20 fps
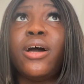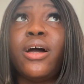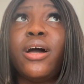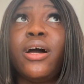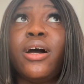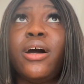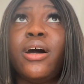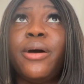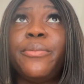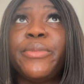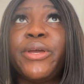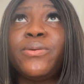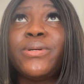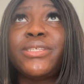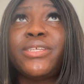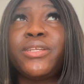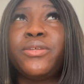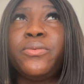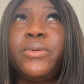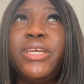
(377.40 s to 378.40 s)
It was
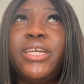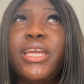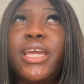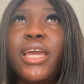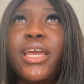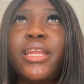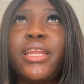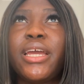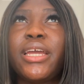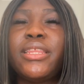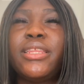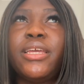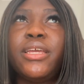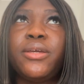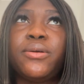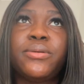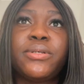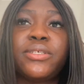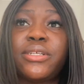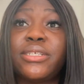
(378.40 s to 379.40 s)
on a weekend. I think
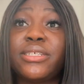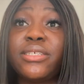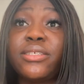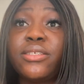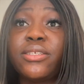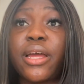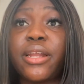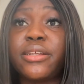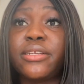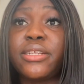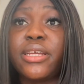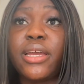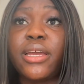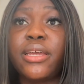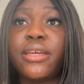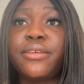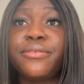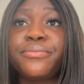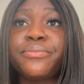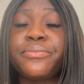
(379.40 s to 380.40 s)
it was on a
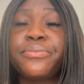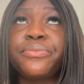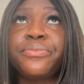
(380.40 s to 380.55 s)
Saturday.